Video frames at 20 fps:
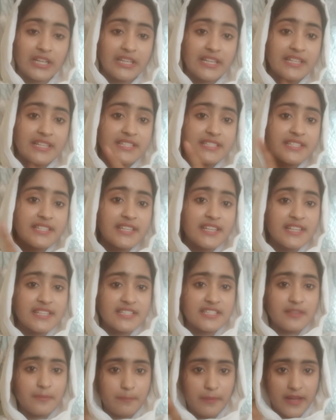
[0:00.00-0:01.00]
Listening
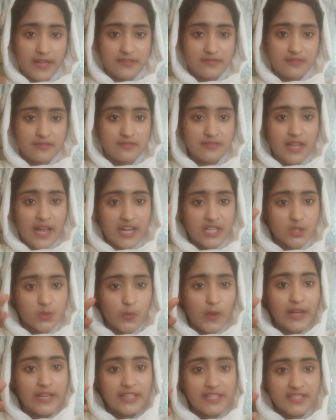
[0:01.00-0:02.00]
is the best.
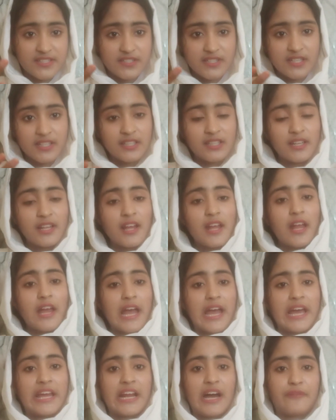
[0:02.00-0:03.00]
That's why
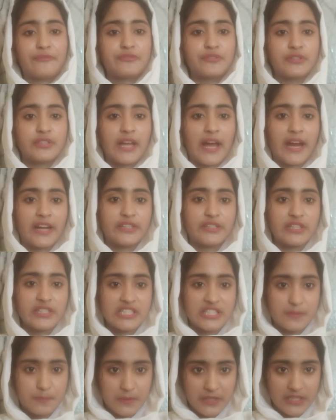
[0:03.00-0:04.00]
listen, and after
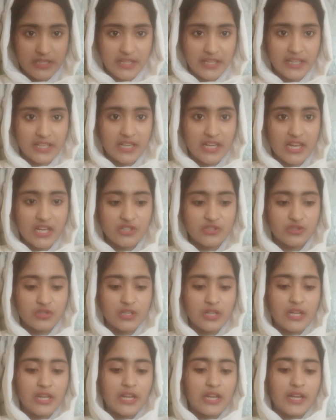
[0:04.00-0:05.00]
that speak
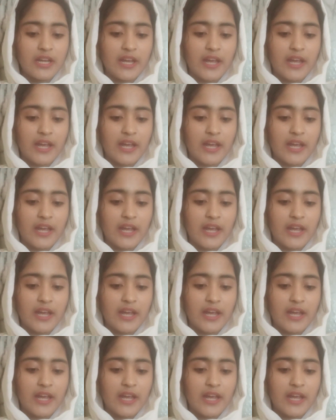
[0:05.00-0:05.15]
English.